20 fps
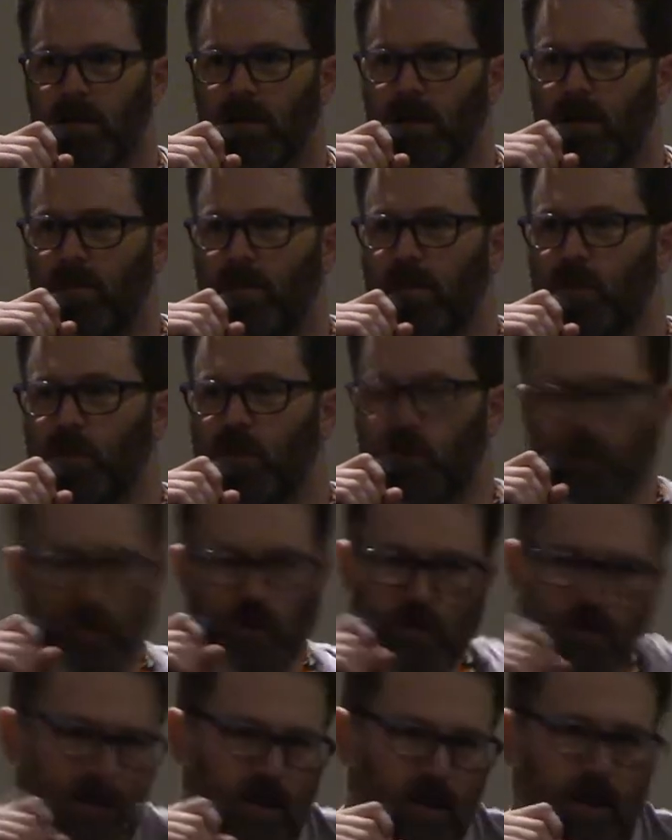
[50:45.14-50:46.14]
I mean,
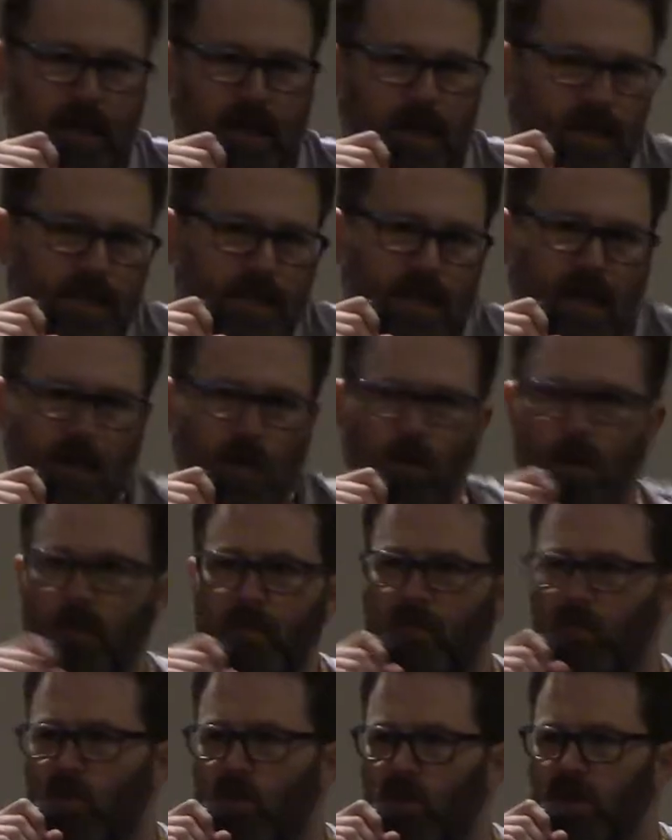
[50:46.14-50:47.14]
sure, there are gigs that I
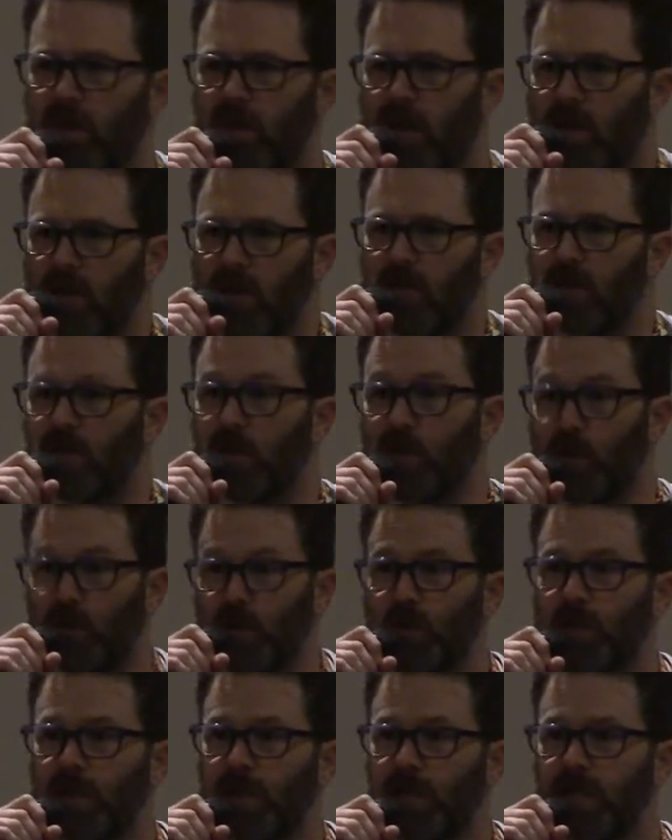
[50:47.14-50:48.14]
want more than others.
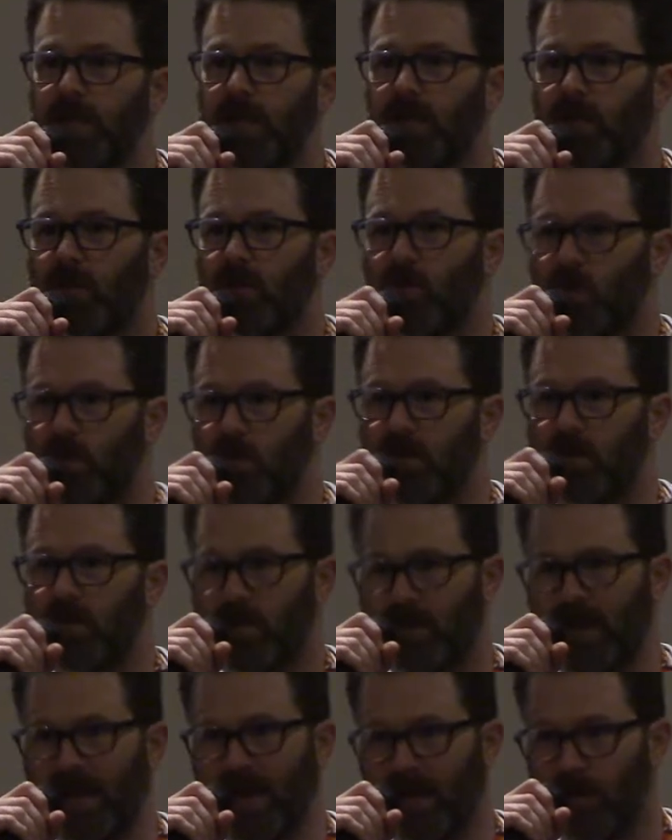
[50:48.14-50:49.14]
Usually, they're the ones
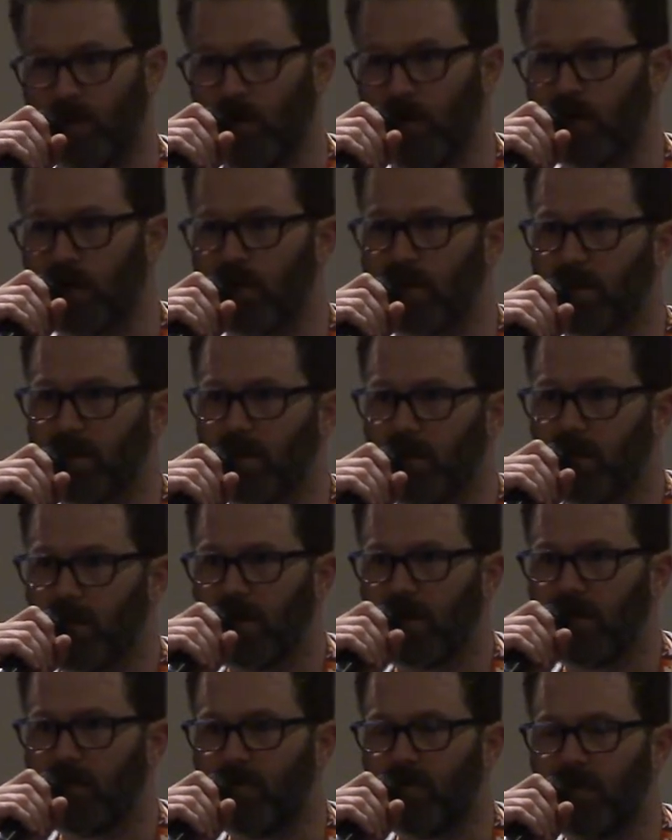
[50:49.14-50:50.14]
that pay the most.
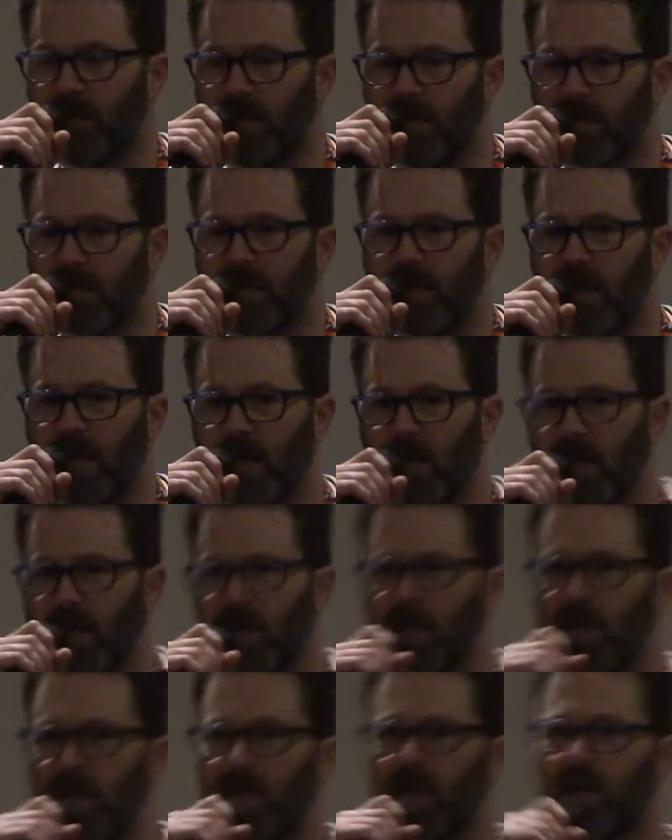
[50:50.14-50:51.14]
But,
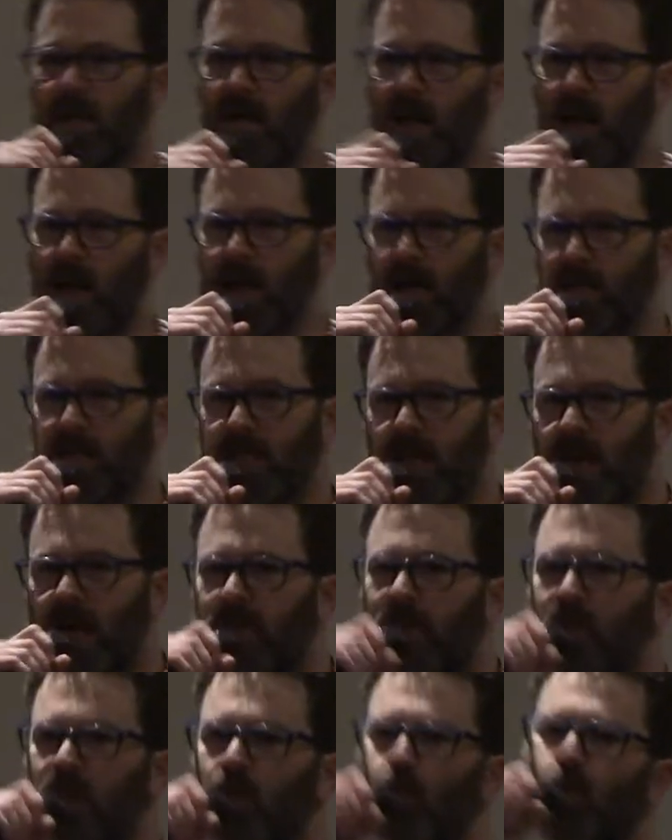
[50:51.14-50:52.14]
uh, and it's
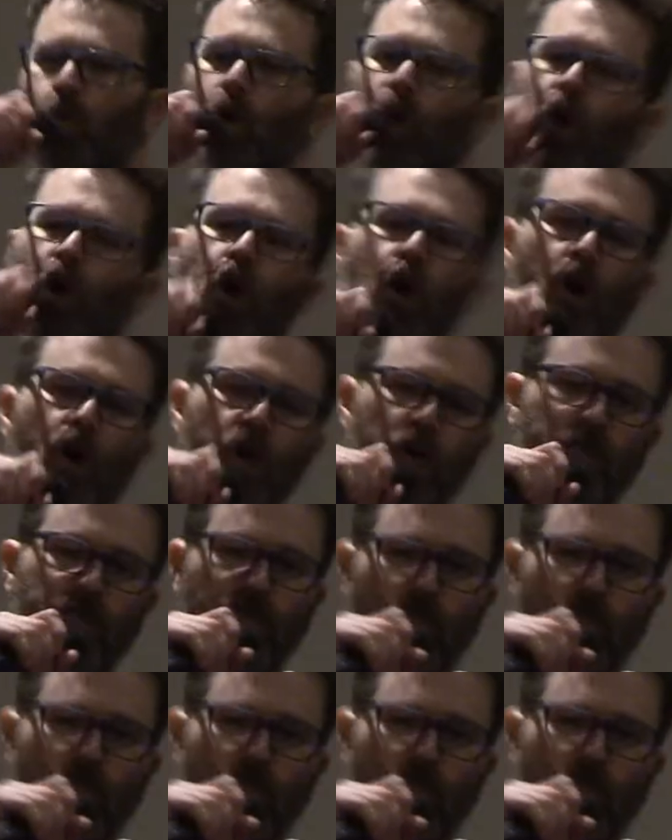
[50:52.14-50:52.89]
not that you work harder